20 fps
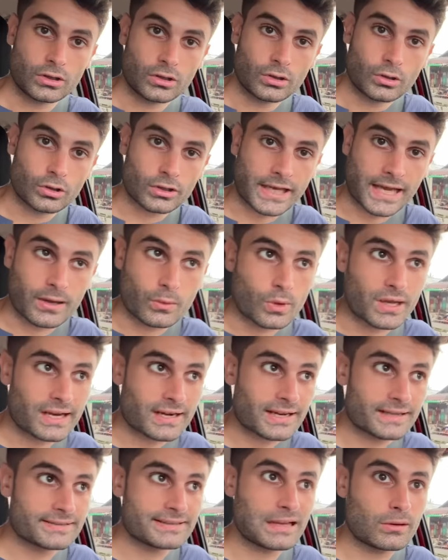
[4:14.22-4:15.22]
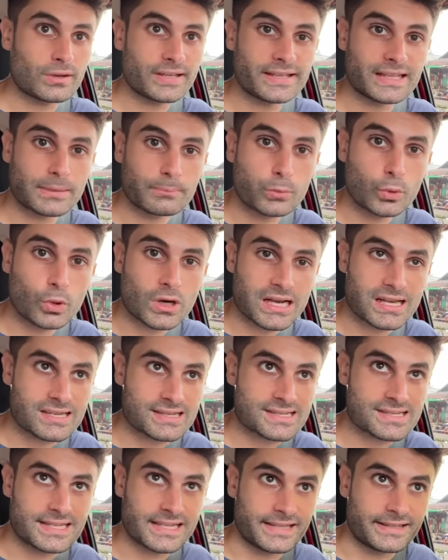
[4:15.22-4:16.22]
Okay, we are right now in Nabua
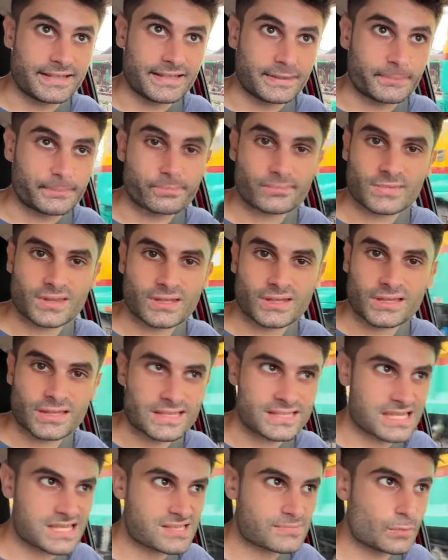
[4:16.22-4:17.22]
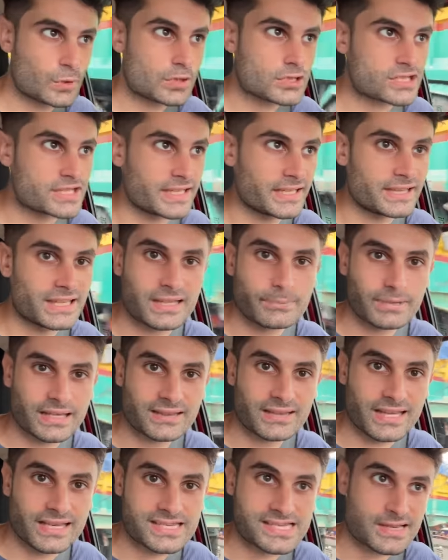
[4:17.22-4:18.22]
city. It's a small city, but
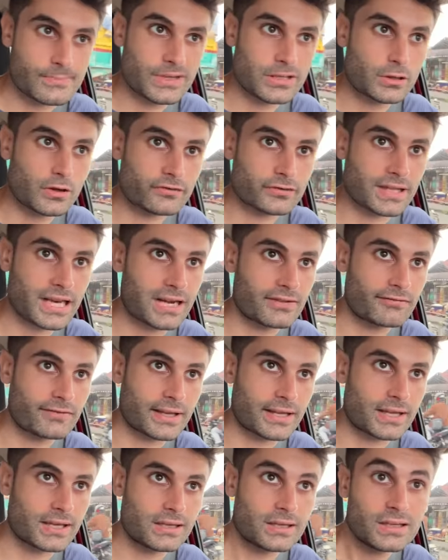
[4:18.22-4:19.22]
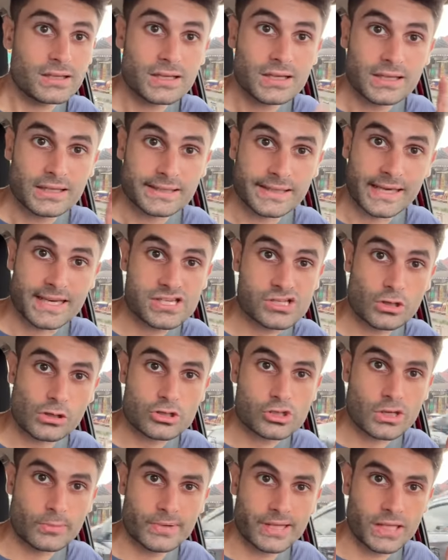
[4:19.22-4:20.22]
there is a bit of traffic. There is
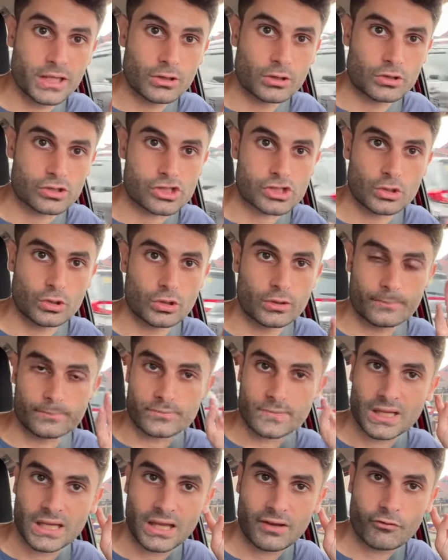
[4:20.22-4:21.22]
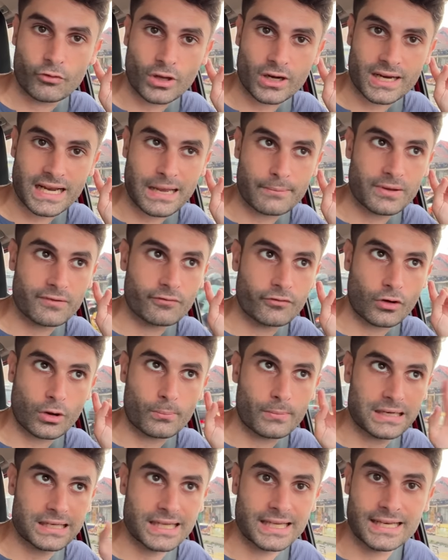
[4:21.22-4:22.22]
also a video. so if you are coming from
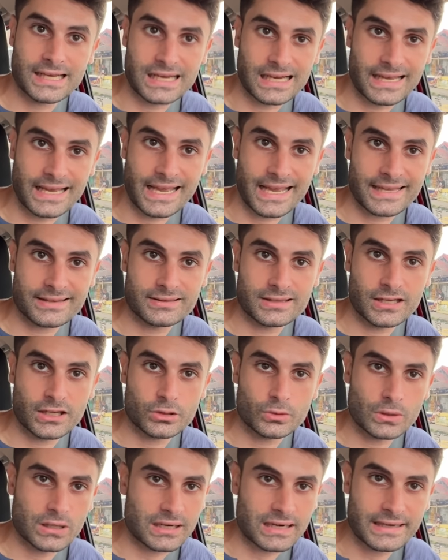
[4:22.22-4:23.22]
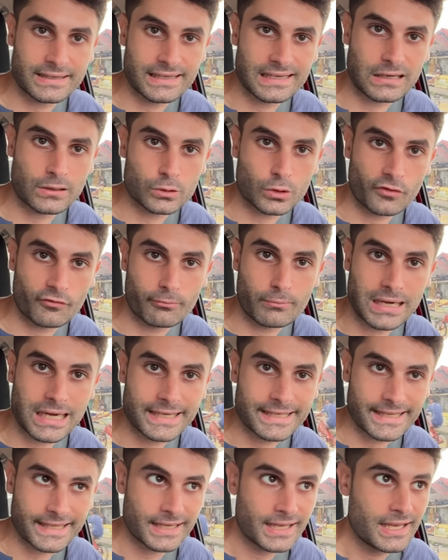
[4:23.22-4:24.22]
Manila and uh, you are running out of
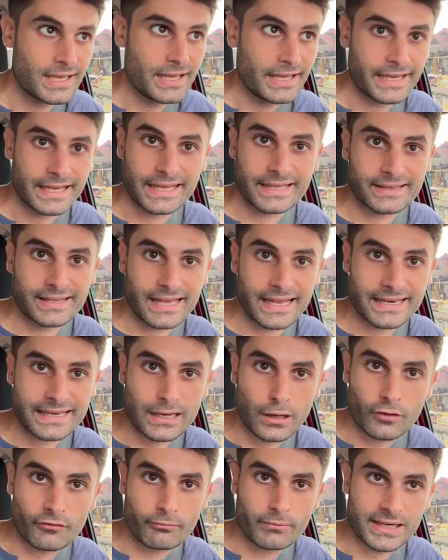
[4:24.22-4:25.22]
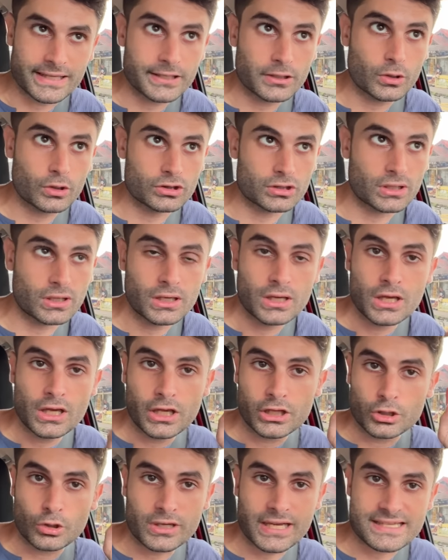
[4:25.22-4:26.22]
money in the area of Mayon,
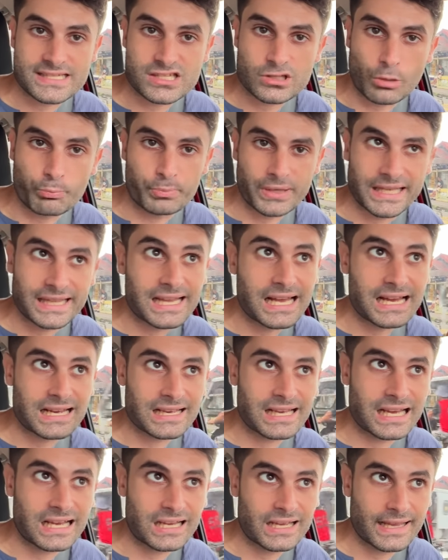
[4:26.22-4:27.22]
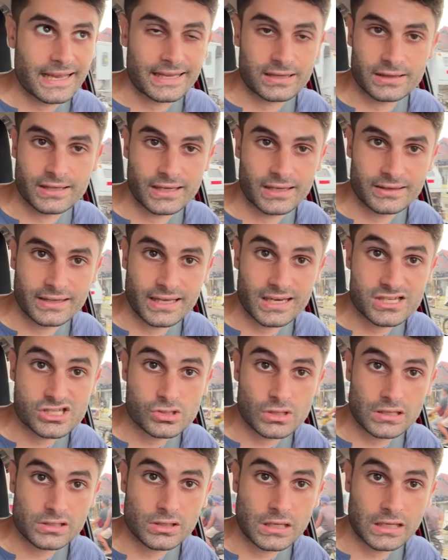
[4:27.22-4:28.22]
you can stop in Naga, and uh, there is
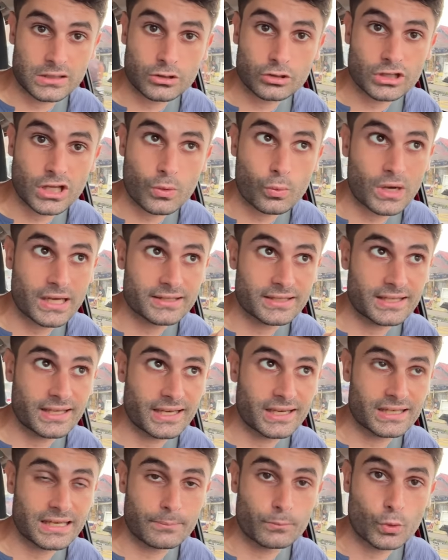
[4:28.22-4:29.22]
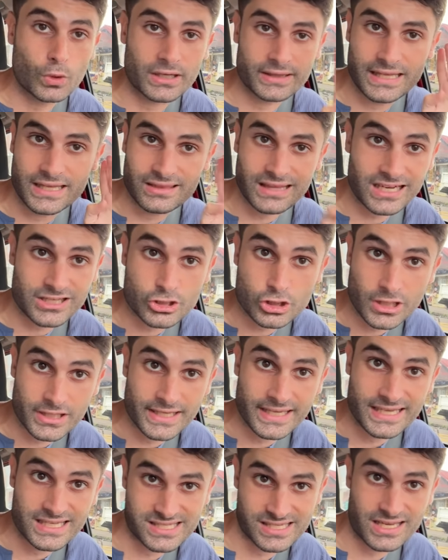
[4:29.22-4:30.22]
another one here in Nabua that
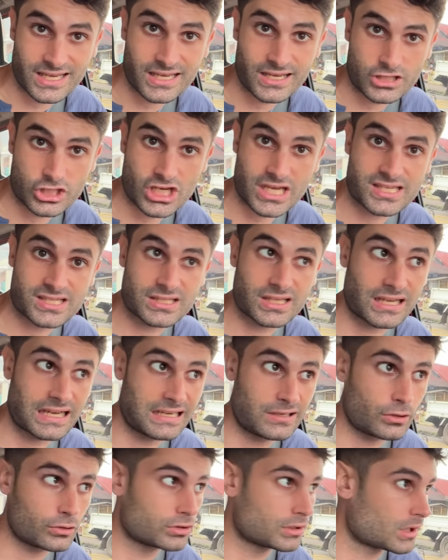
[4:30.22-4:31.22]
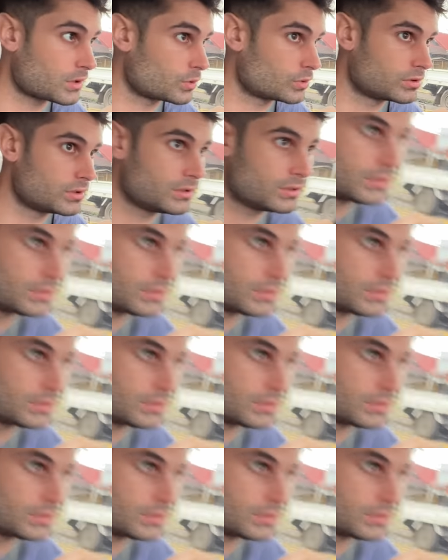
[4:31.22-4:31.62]
actually is uh, just along the road.